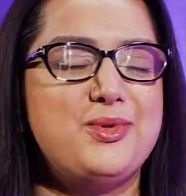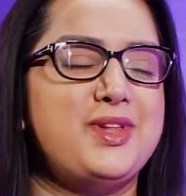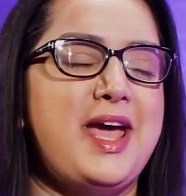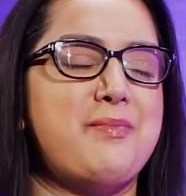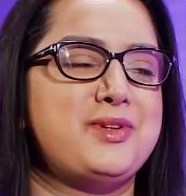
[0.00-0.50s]
than
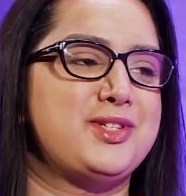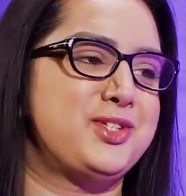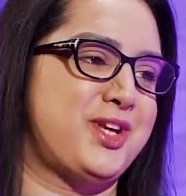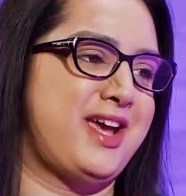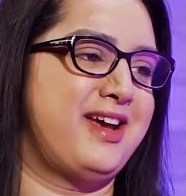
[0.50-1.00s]
happy to
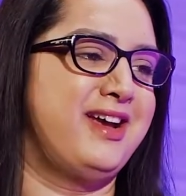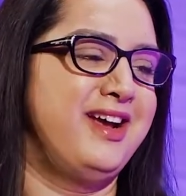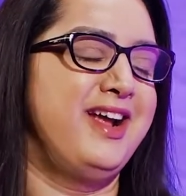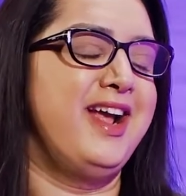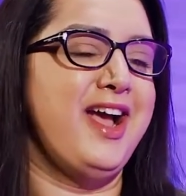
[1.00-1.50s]
share.
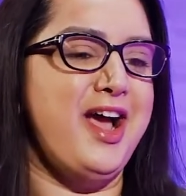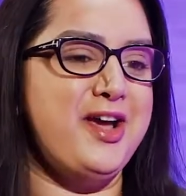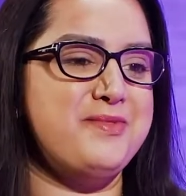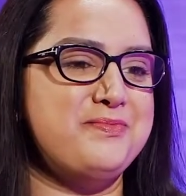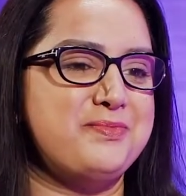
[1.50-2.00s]

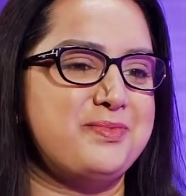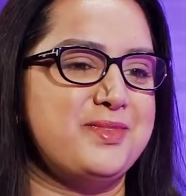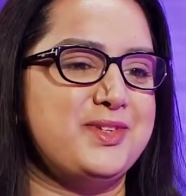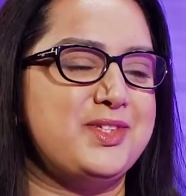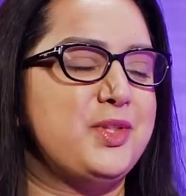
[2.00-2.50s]

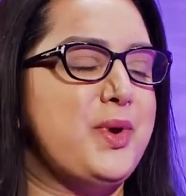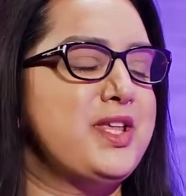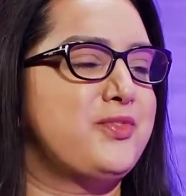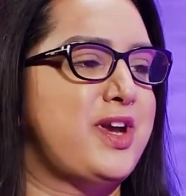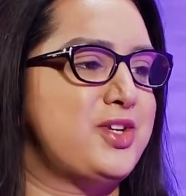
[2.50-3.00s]
So the way
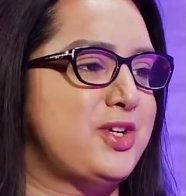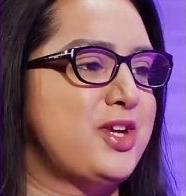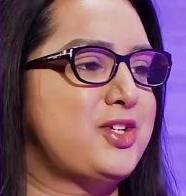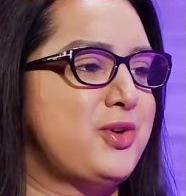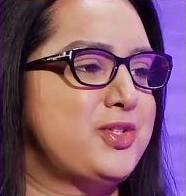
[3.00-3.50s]
that Rachel and I
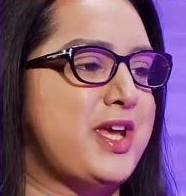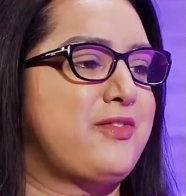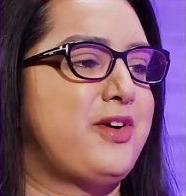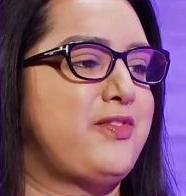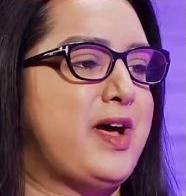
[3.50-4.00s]
chose to have
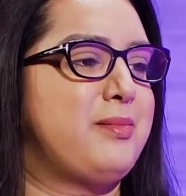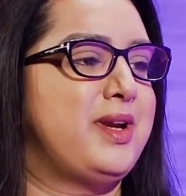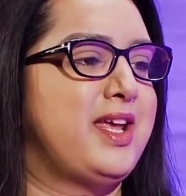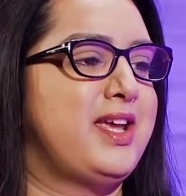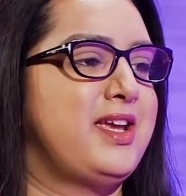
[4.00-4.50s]
our
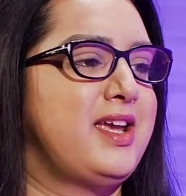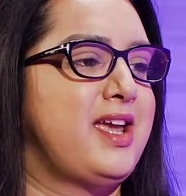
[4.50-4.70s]
family